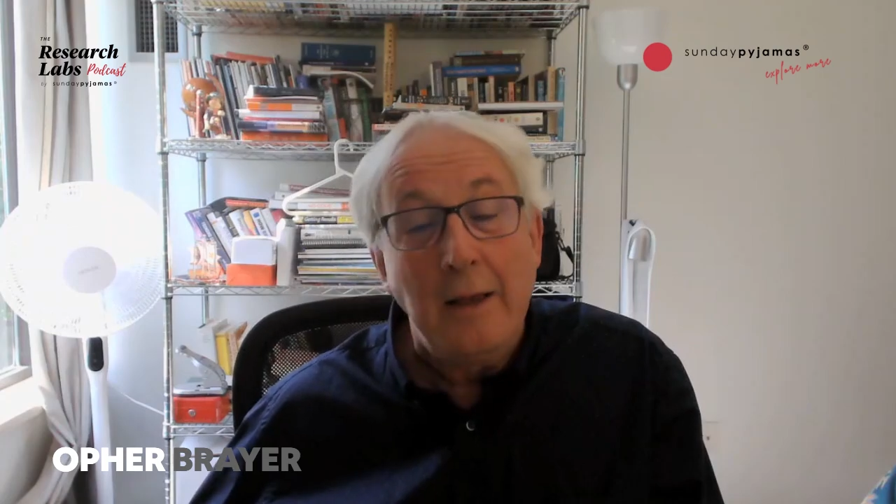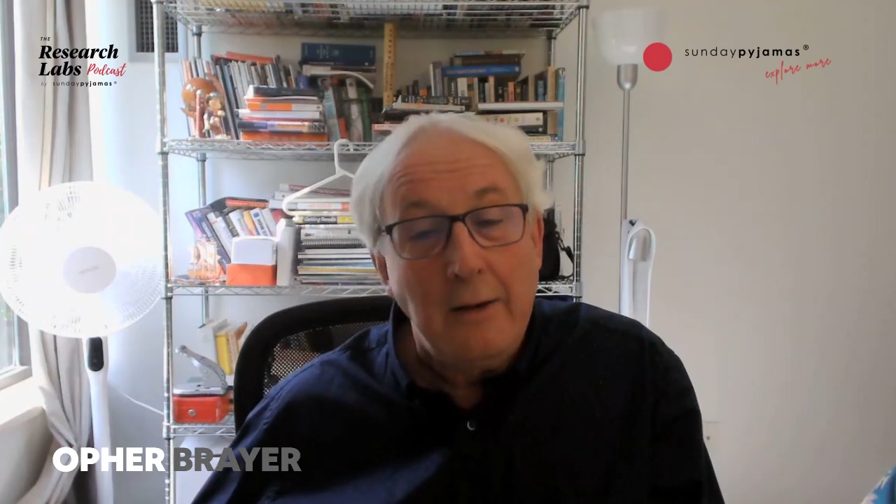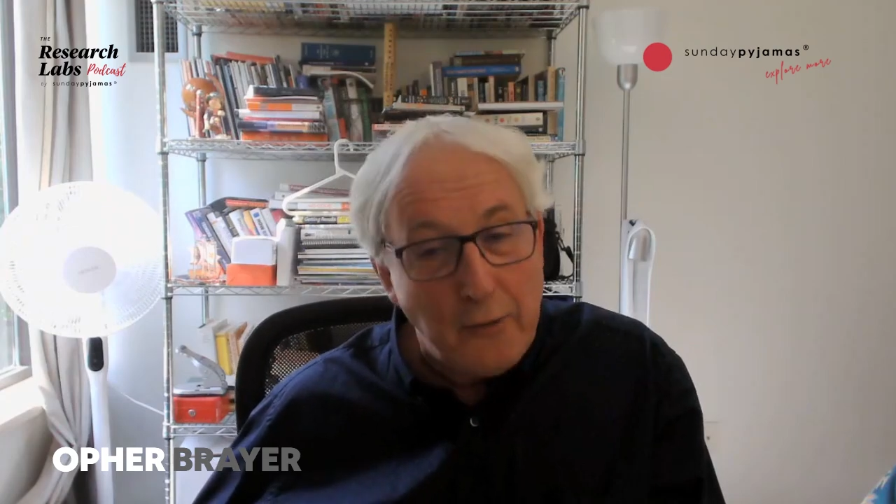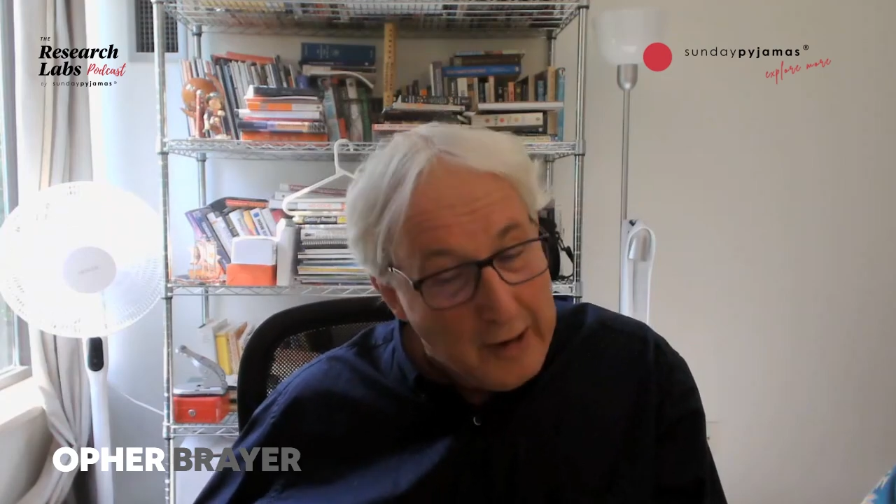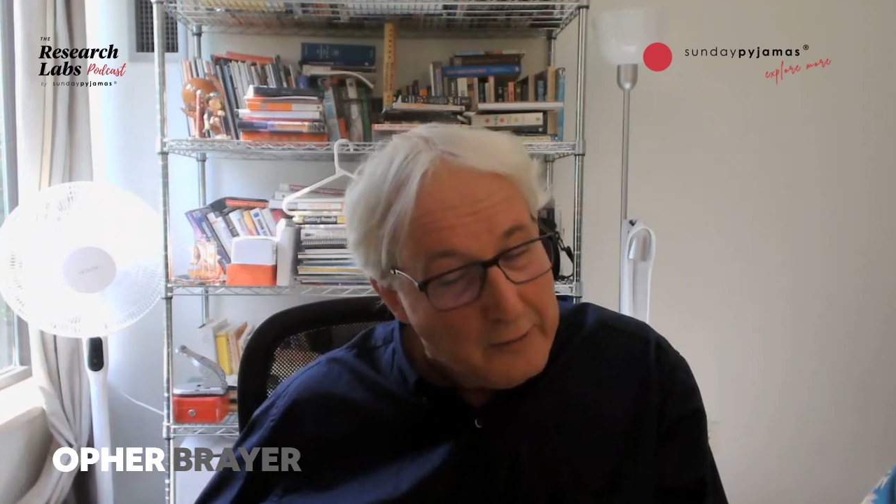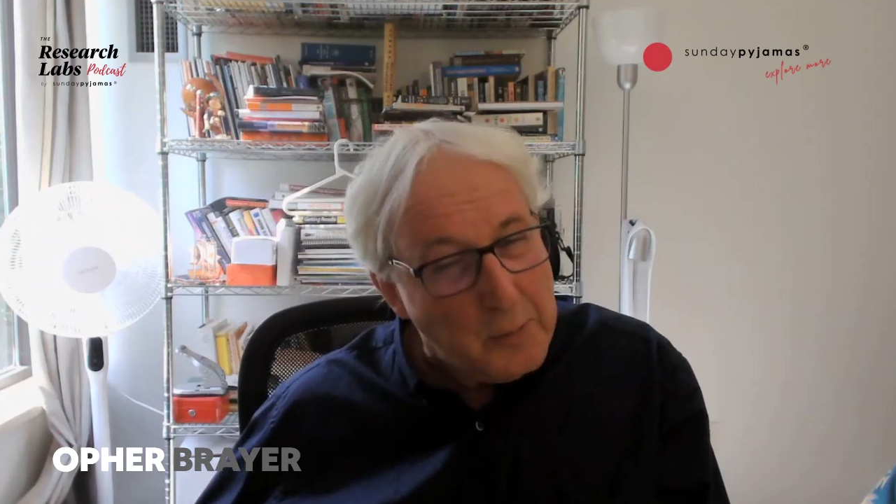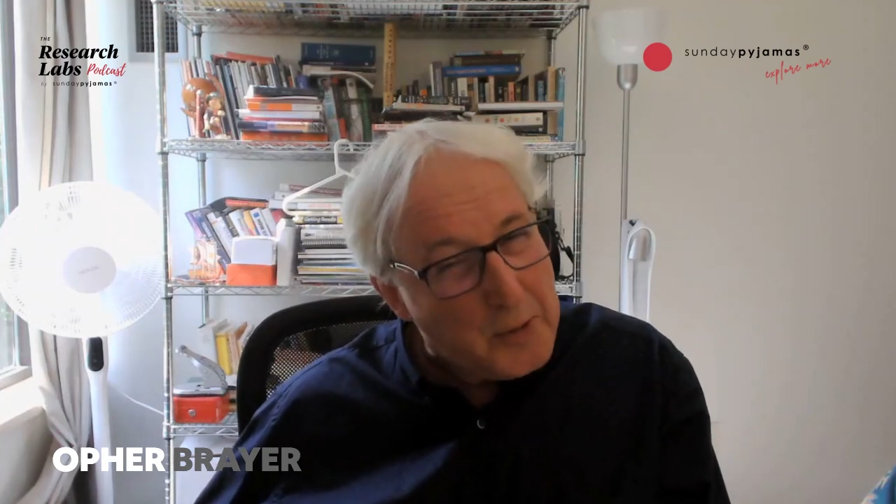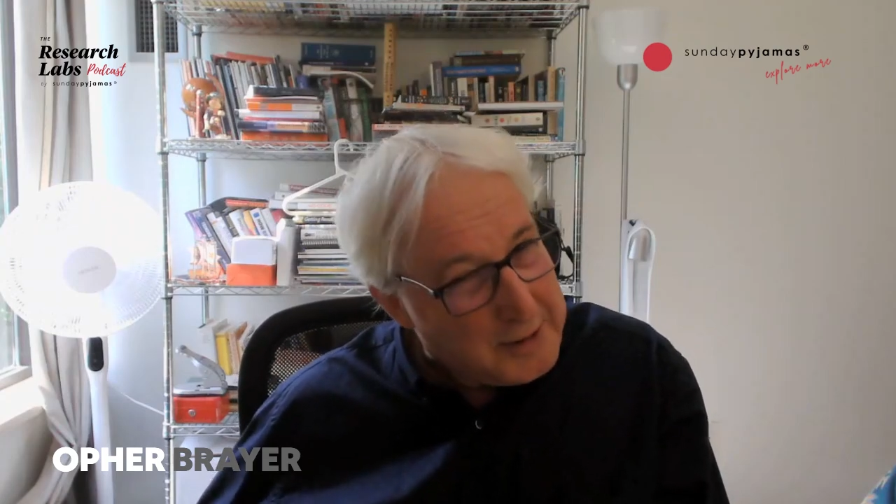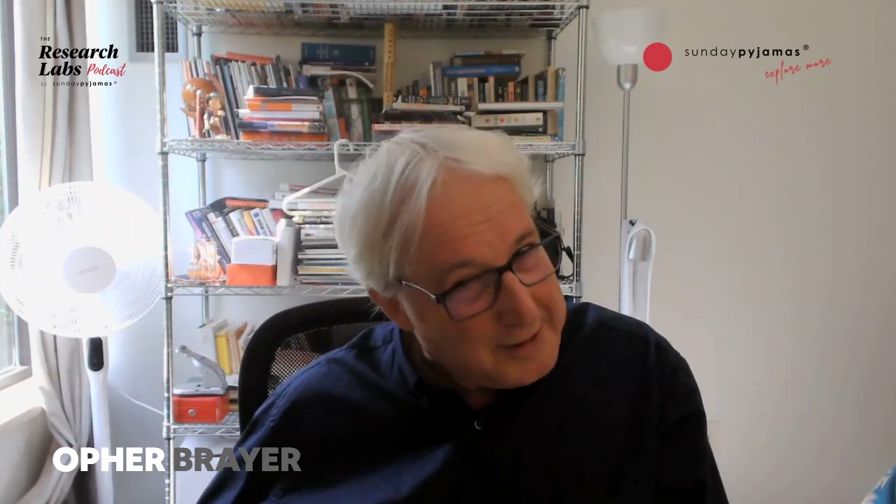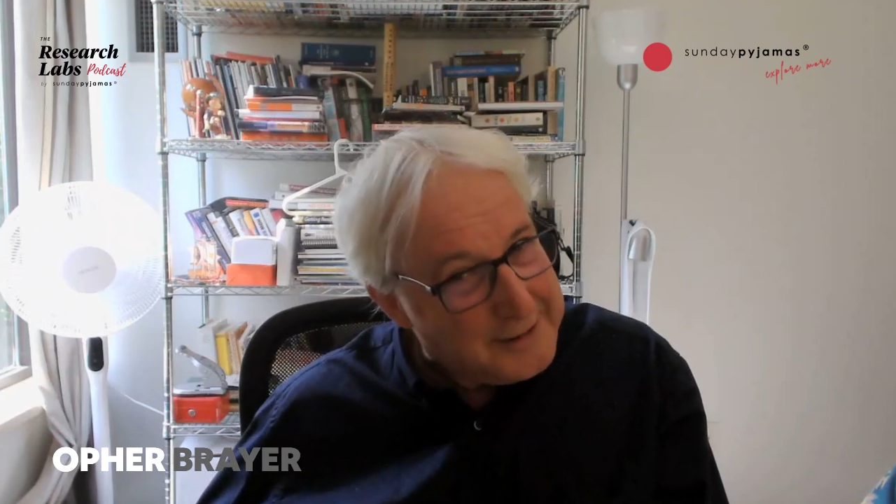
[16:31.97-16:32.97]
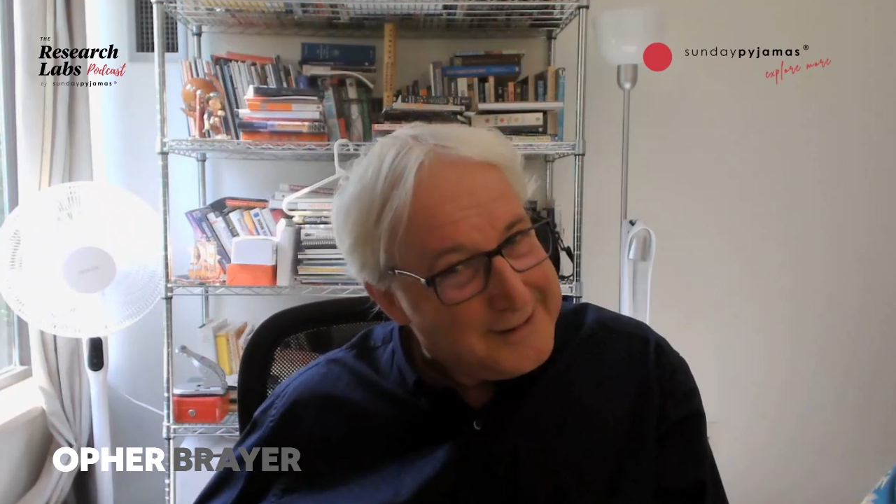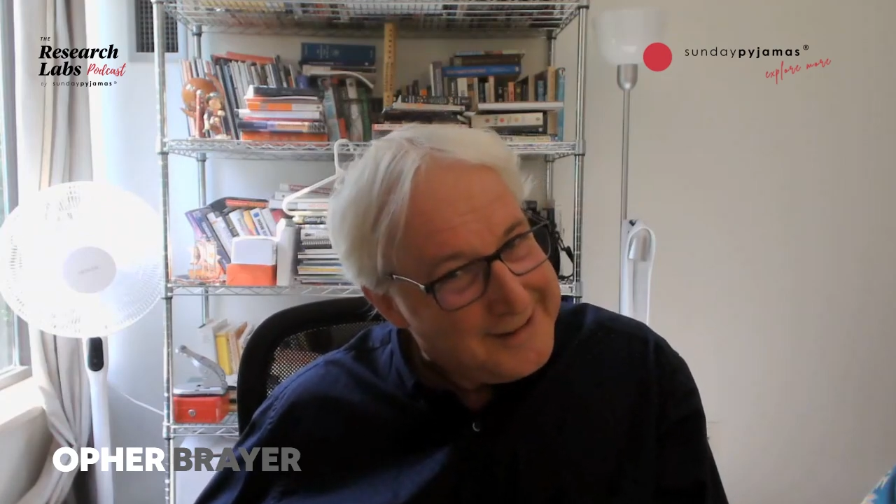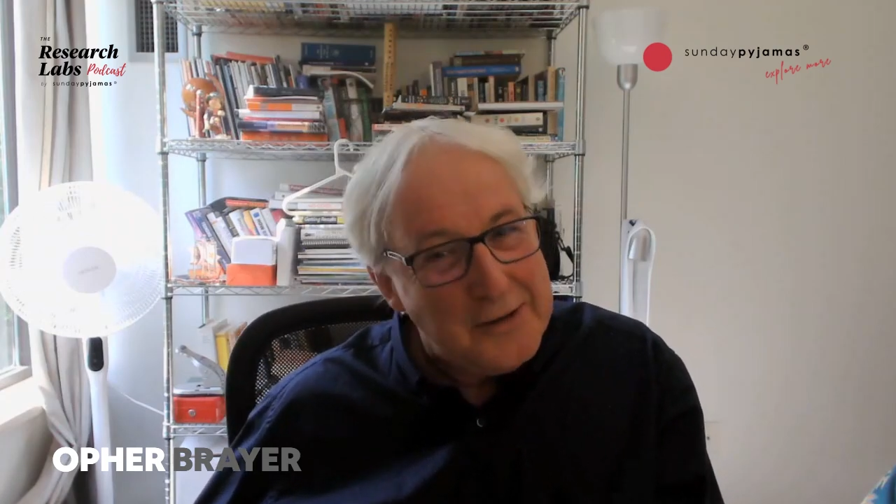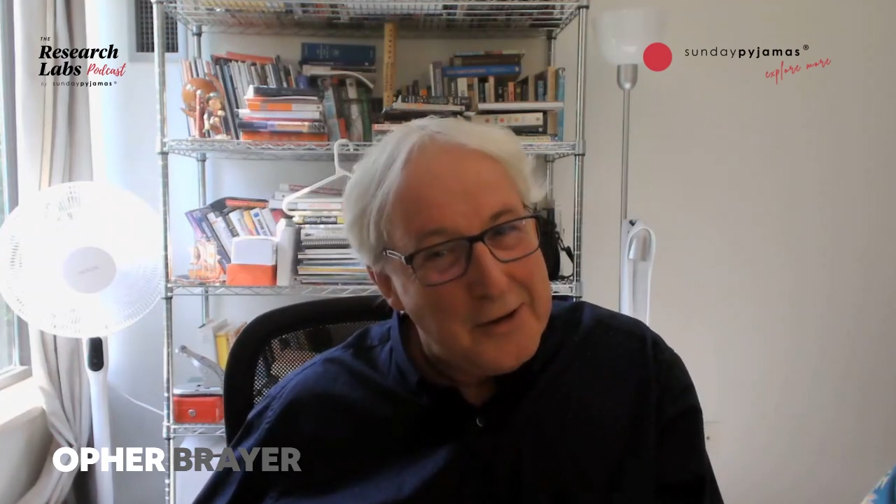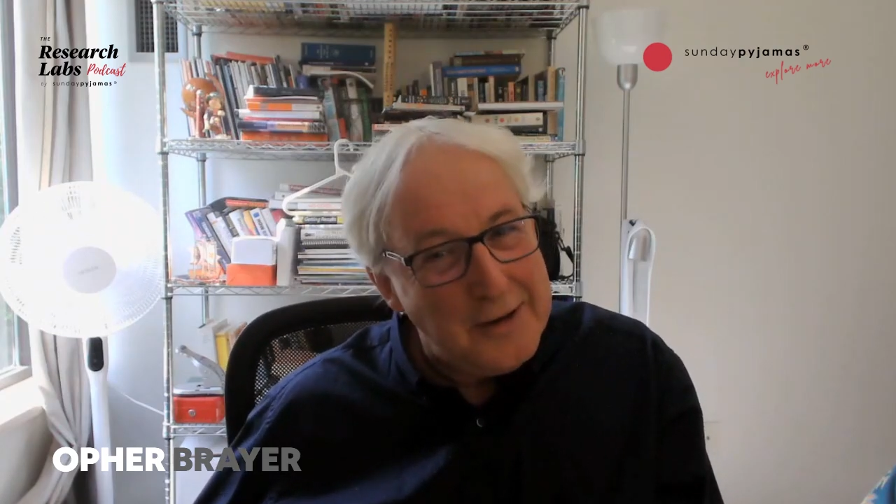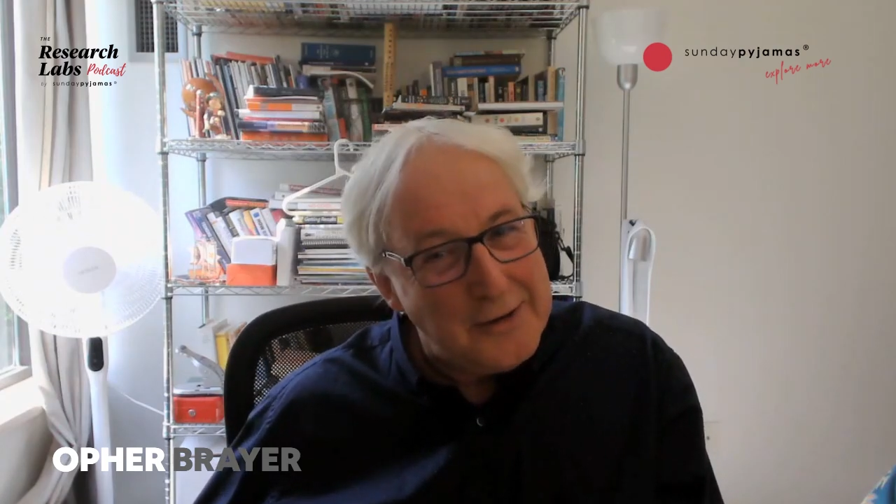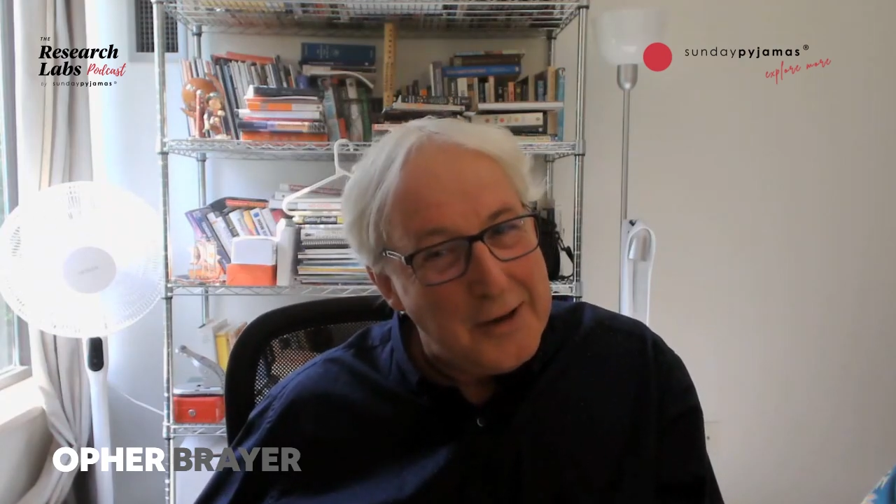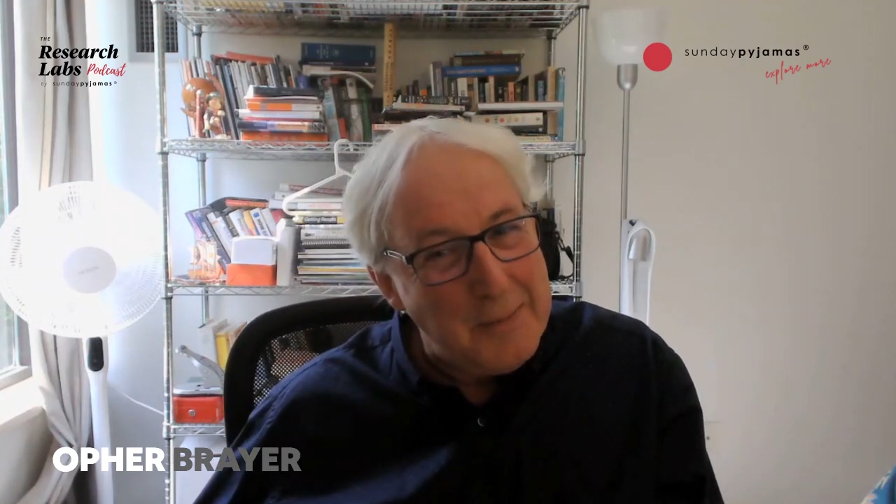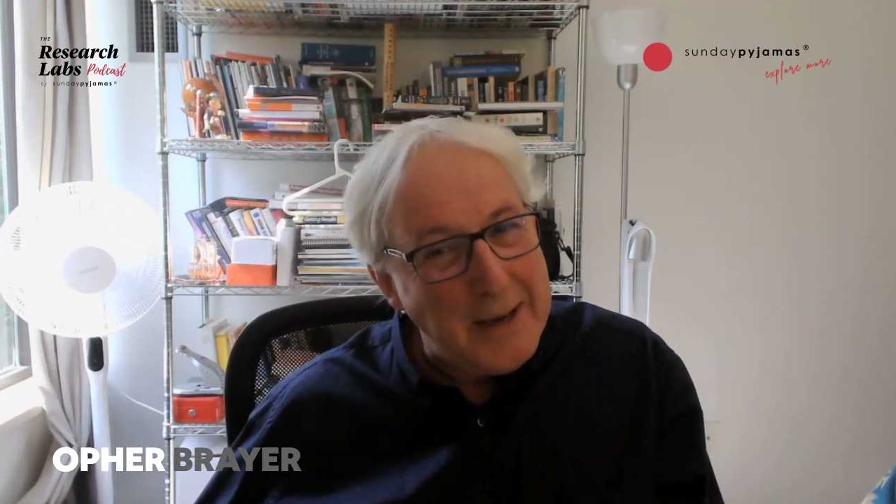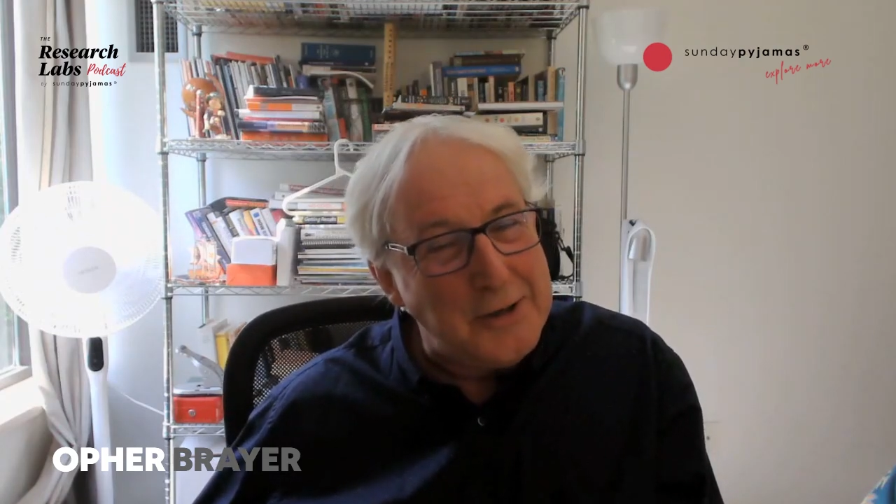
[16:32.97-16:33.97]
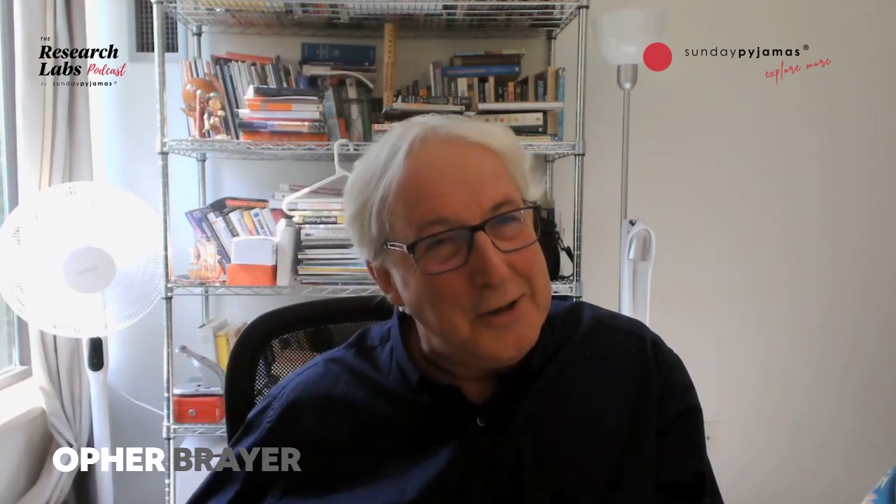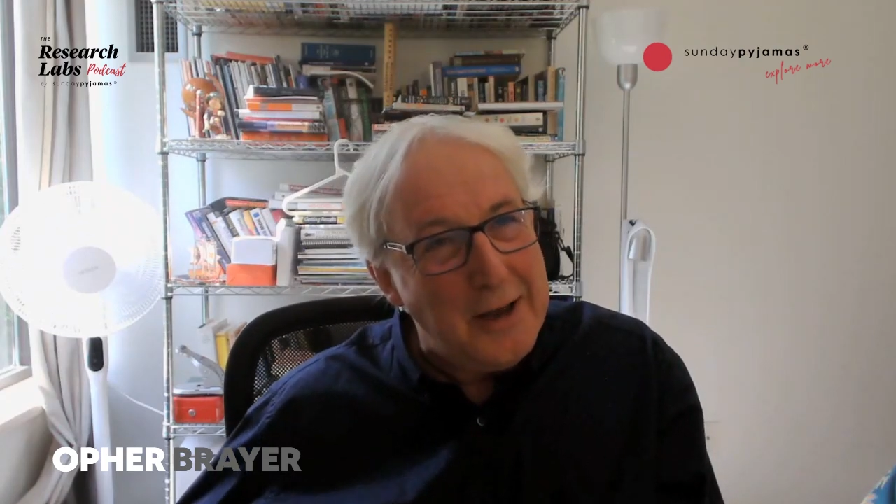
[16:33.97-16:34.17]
for every person. So imagine